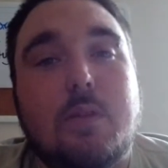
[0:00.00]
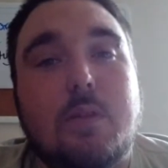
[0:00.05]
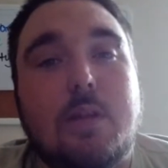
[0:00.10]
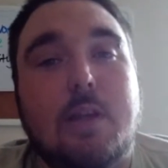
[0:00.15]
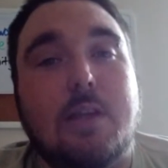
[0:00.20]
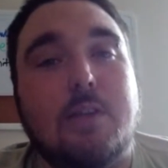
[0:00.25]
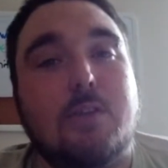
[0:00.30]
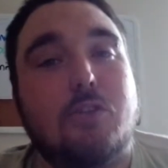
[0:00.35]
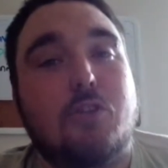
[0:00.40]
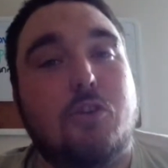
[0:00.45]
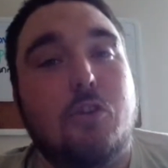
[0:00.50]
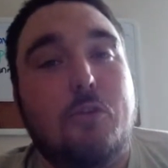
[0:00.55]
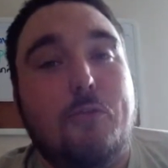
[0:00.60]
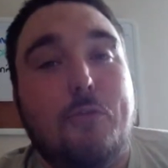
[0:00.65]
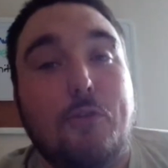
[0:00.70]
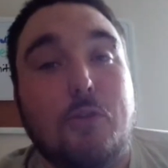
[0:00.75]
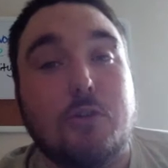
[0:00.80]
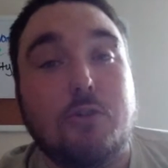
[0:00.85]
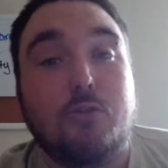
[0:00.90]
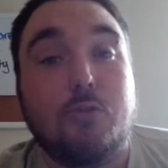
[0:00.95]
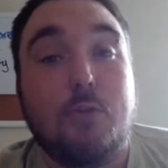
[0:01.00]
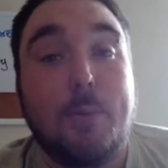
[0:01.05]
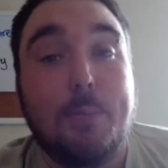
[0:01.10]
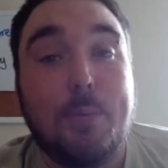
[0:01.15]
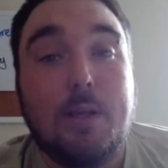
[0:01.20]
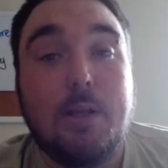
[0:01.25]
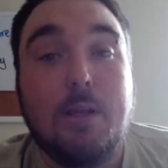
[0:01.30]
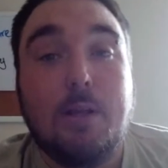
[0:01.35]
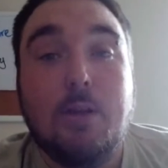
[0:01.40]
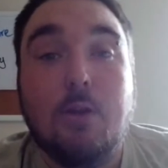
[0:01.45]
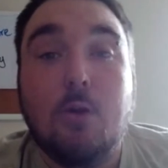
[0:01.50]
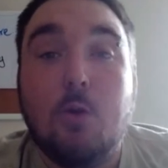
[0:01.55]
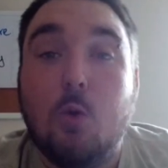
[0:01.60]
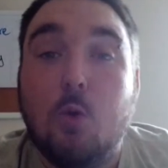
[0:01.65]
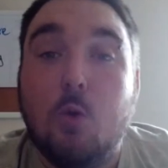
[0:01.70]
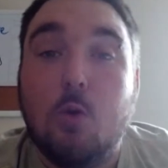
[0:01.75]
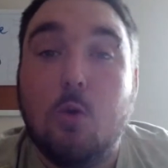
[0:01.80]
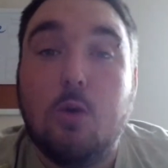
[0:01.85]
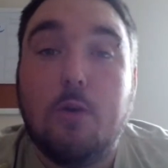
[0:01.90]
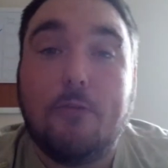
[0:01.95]
It's good for dripping
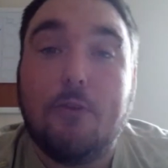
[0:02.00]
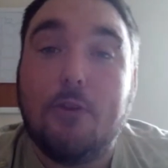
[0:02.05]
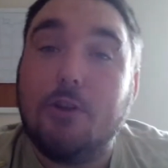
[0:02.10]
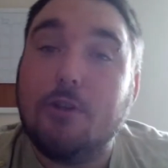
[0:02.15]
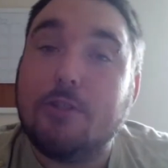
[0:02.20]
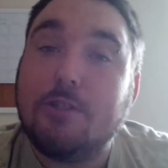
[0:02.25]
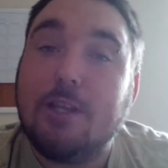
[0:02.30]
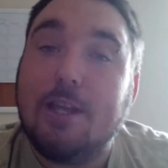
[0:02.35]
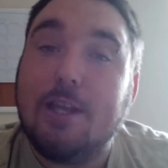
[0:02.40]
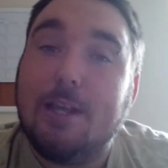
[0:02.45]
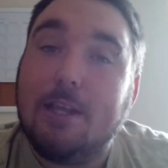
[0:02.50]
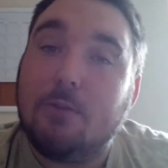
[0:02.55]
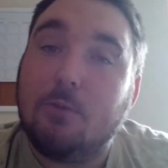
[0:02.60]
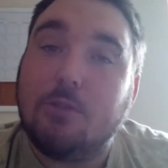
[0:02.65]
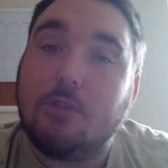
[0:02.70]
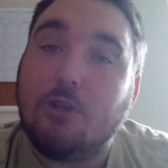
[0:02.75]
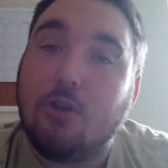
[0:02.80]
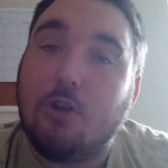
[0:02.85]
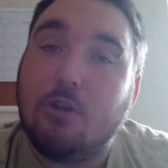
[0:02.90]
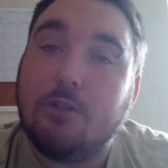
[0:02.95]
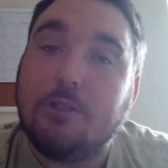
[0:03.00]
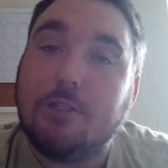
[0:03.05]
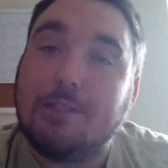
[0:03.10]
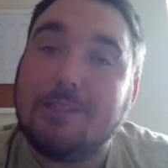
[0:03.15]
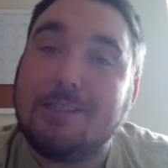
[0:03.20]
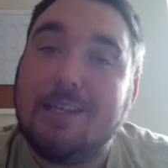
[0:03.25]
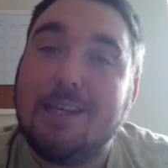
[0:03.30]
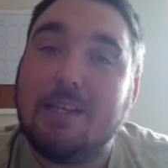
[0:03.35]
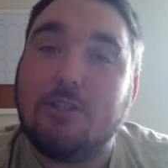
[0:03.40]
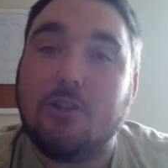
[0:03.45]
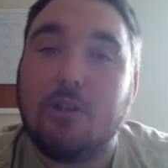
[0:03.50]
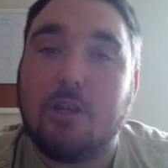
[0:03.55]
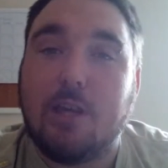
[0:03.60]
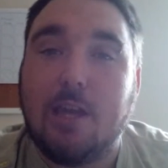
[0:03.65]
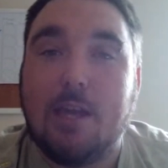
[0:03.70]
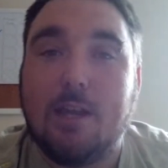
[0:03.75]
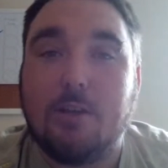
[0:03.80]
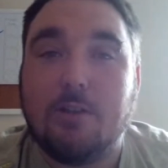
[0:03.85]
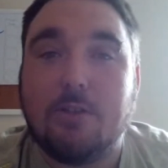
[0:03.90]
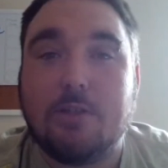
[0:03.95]
or for your tanks with your Arctic tanks, your
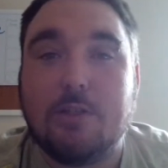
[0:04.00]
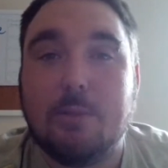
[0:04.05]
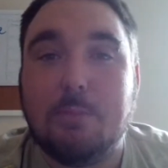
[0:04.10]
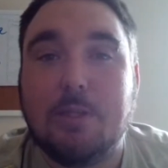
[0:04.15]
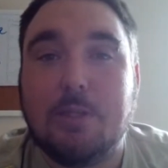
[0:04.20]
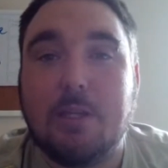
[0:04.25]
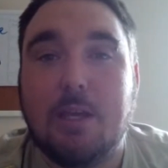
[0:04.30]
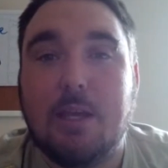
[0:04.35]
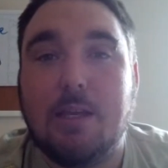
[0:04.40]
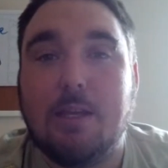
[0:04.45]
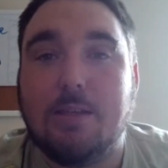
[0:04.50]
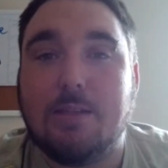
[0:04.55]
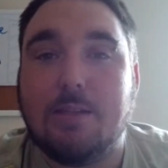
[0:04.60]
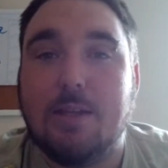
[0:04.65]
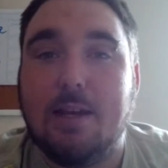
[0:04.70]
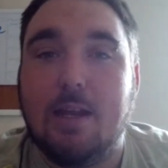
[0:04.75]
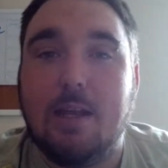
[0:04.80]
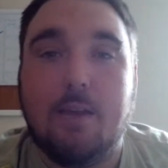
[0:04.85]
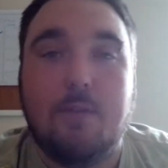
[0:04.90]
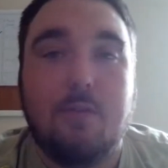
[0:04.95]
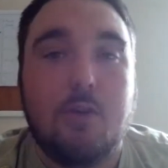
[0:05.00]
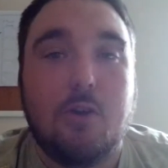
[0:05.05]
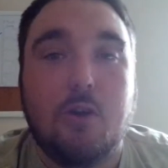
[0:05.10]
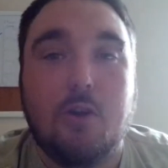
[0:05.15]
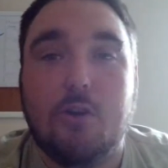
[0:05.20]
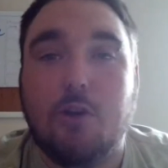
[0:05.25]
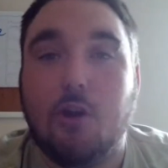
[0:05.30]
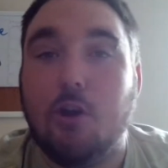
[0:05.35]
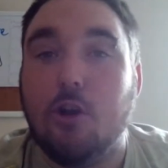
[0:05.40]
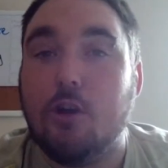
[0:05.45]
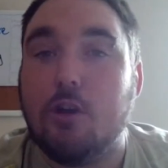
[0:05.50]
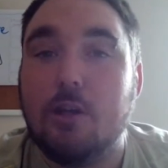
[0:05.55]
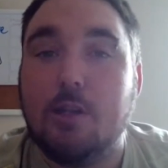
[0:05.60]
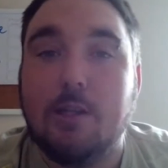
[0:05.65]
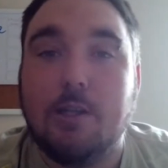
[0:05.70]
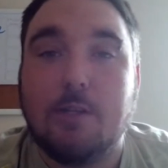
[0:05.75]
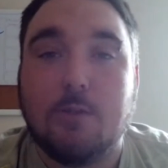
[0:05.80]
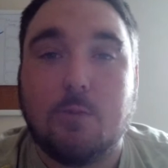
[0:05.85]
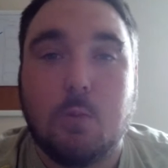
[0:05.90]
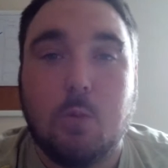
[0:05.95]
Kanger sub tanks, and I even heard the
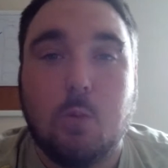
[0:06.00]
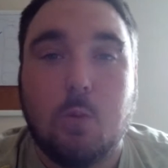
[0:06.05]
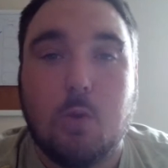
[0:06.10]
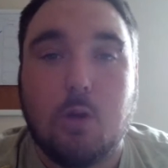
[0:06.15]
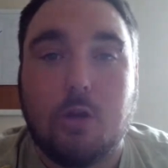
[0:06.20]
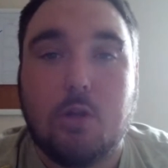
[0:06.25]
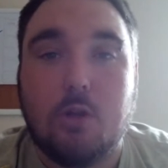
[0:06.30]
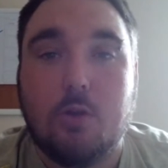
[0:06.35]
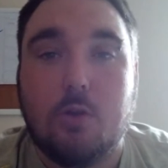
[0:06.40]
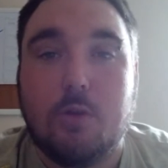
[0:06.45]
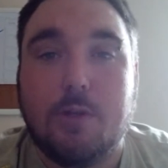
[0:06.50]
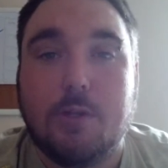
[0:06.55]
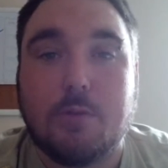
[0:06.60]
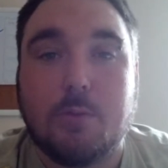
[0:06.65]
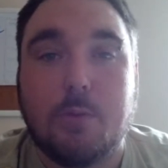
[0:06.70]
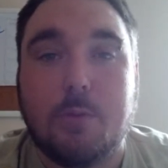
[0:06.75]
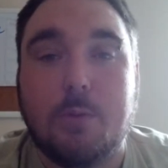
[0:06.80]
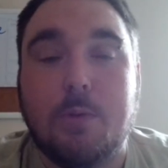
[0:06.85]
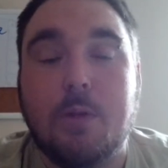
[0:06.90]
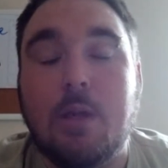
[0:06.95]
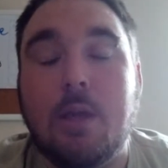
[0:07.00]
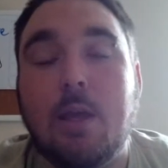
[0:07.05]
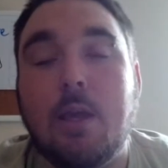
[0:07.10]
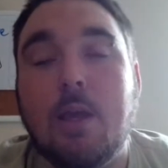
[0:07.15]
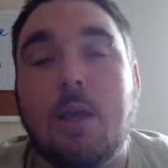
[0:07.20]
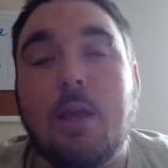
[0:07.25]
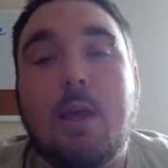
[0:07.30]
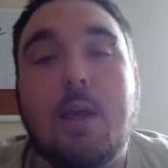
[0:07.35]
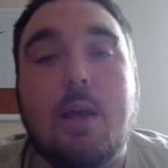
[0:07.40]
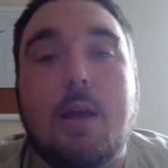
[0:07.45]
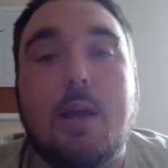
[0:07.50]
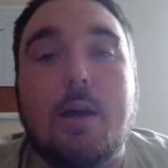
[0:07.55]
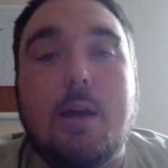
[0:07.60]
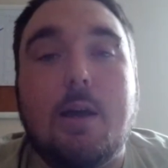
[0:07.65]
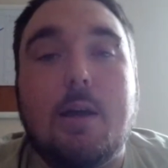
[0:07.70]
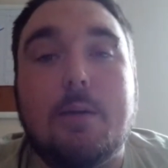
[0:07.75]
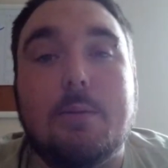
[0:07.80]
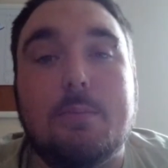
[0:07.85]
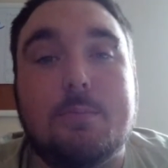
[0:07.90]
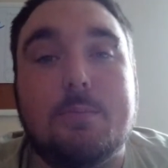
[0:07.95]
Hercules will work good on this
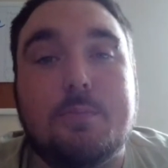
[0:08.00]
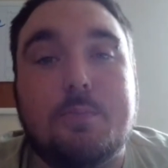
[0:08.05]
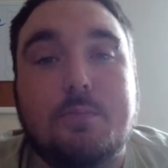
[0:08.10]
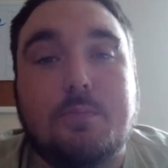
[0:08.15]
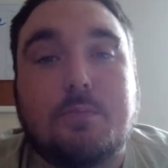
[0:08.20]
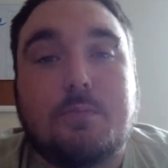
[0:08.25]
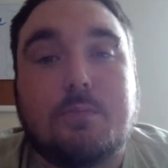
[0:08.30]
one.